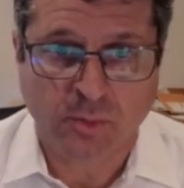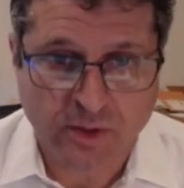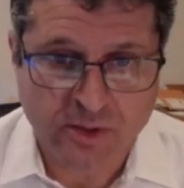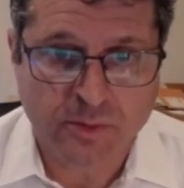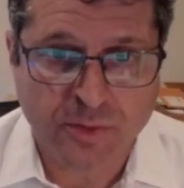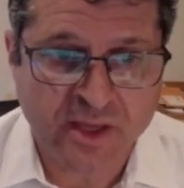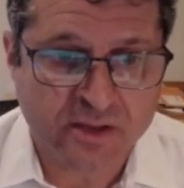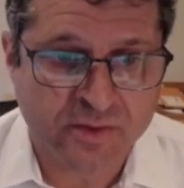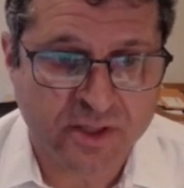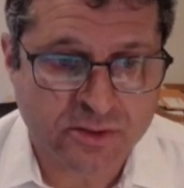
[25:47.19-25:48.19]
whether you think
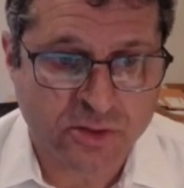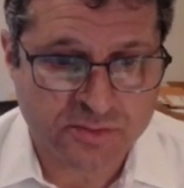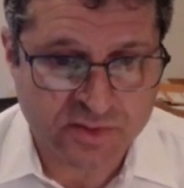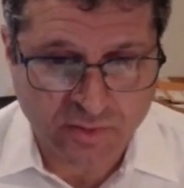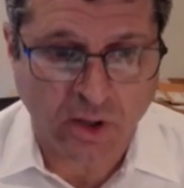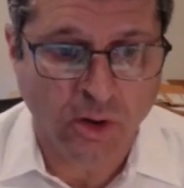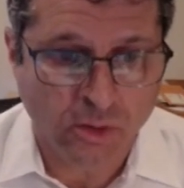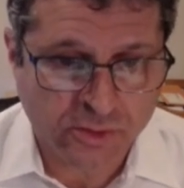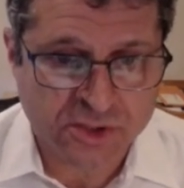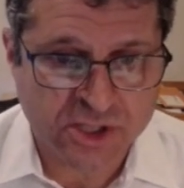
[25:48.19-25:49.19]
of it in terms of
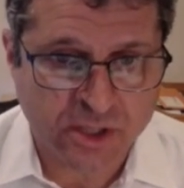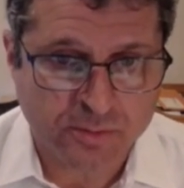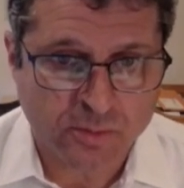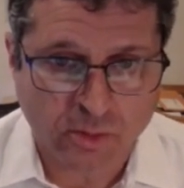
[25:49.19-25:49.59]
ownership